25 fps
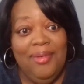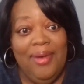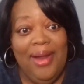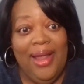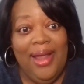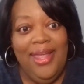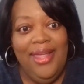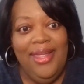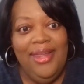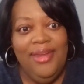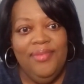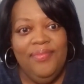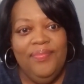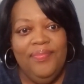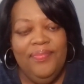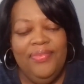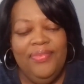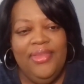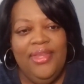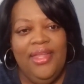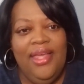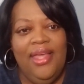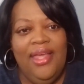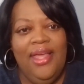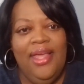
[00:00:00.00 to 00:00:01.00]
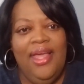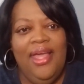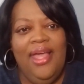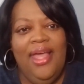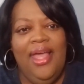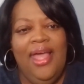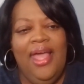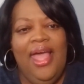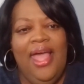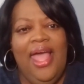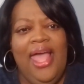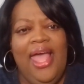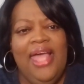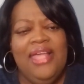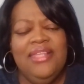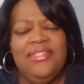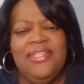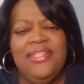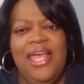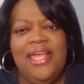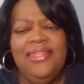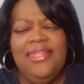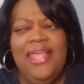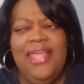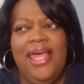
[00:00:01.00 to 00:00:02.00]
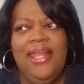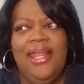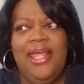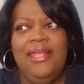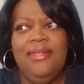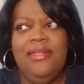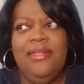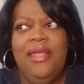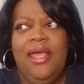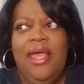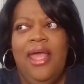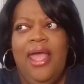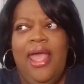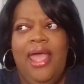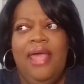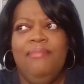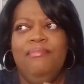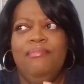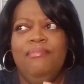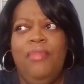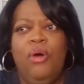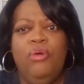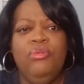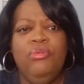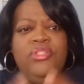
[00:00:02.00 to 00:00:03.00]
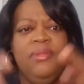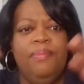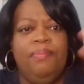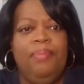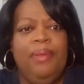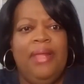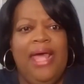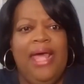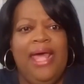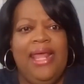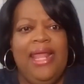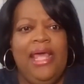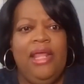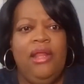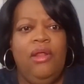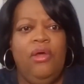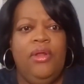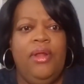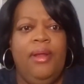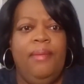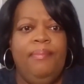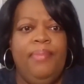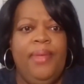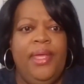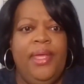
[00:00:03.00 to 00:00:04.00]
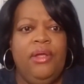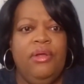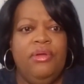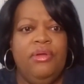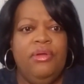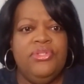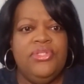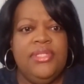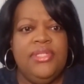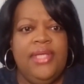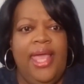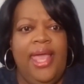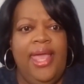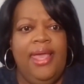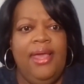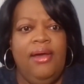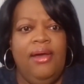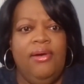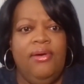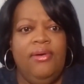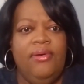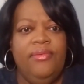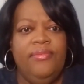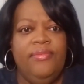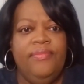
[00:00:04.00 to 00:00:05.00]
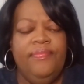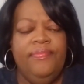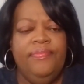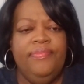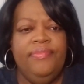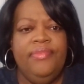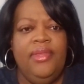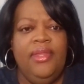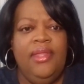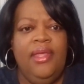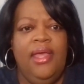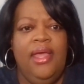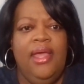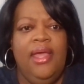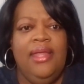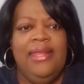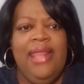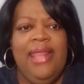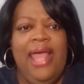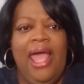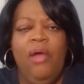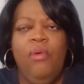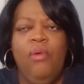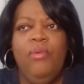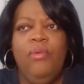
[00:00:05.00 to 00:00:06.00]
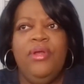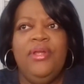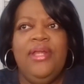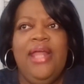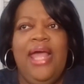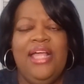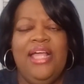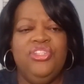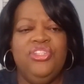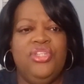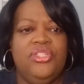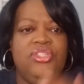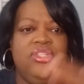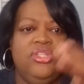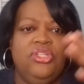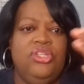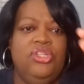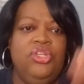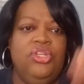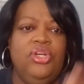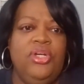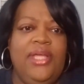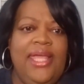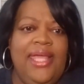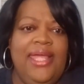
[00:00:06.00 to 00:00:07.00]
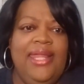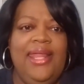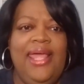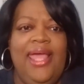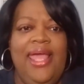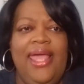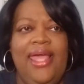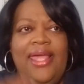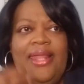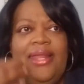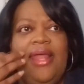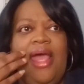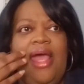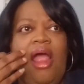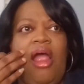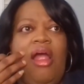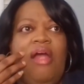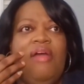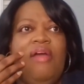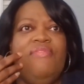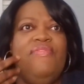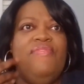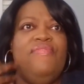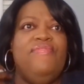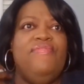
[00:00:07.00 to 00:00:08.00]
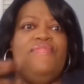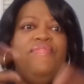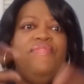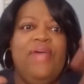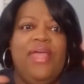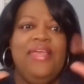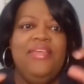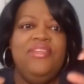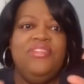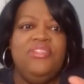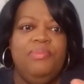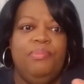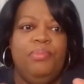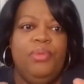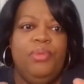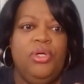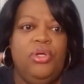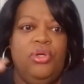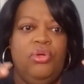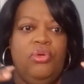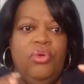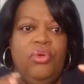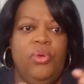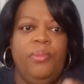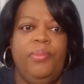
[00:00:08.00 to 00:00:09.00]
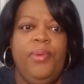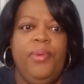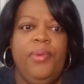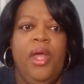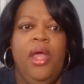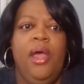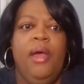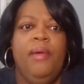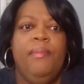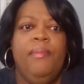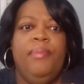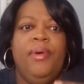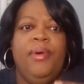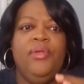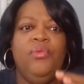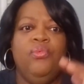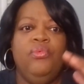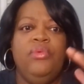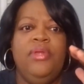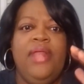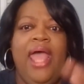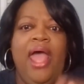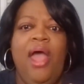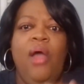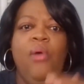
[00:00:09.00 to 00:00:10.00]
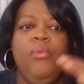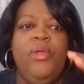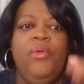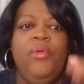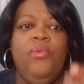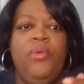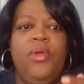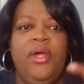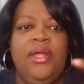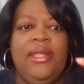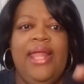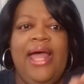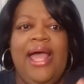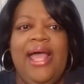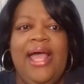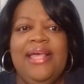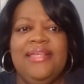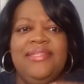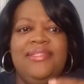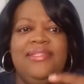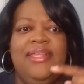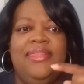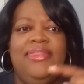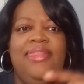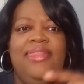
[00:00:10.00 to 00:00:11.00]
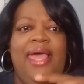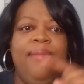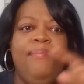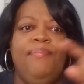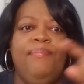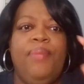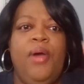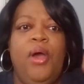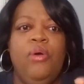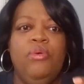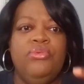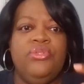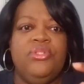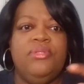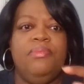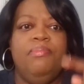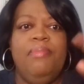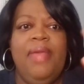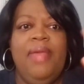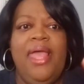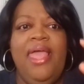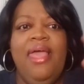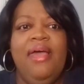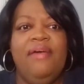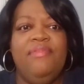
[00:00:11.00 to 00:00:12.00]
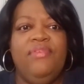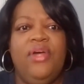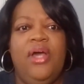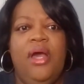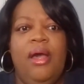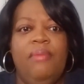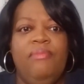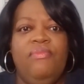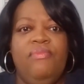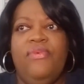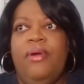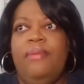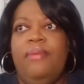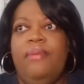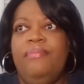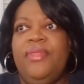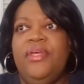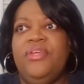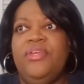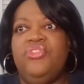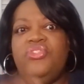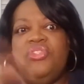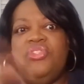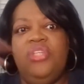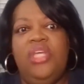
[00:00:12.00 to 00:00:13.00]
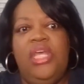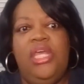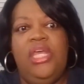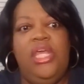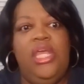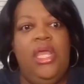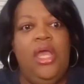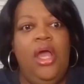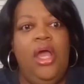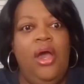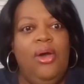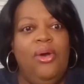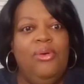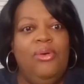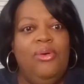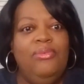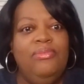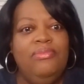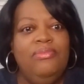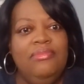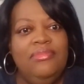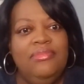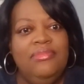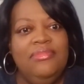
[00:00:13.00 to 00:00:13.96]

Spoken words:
right? And take that and multiply that on a bigger scale. Now we're not just looking in our Facebook group, but now we realize that that post may have come from the CEO